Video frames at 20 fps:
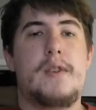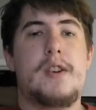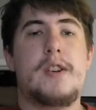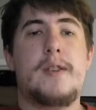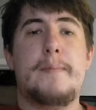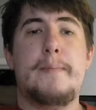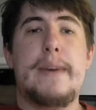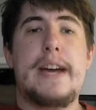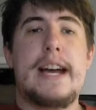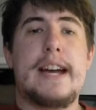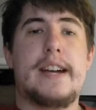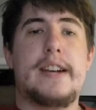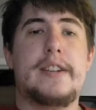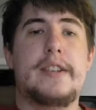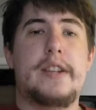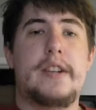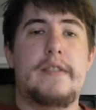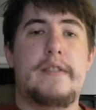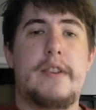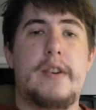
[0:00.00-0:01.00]
Welcome back,
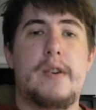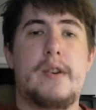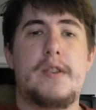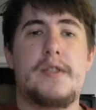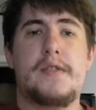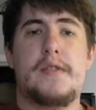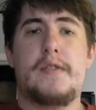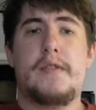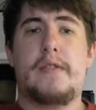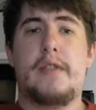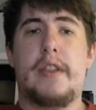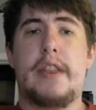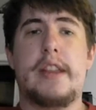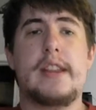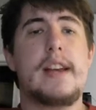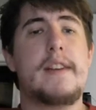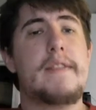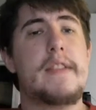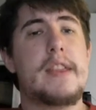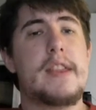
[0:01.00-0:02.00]
dear viewers, for the
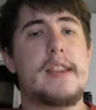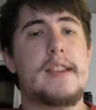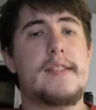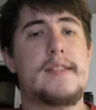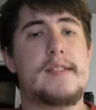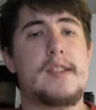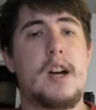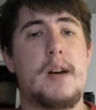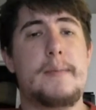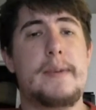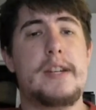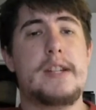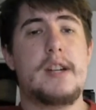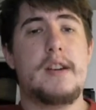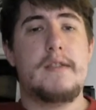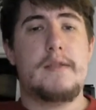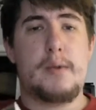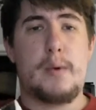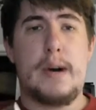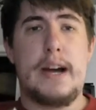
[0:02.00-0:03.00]
11th installment
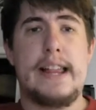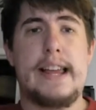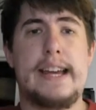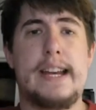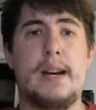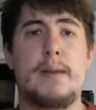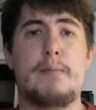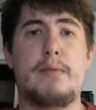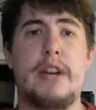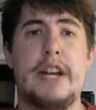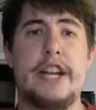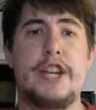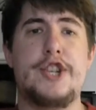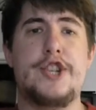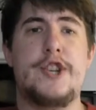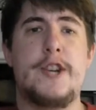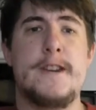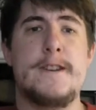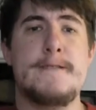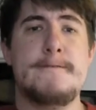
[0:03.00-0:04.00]
of Twilight
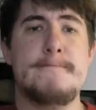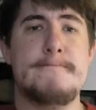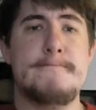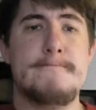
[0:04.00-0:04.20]
Abridged.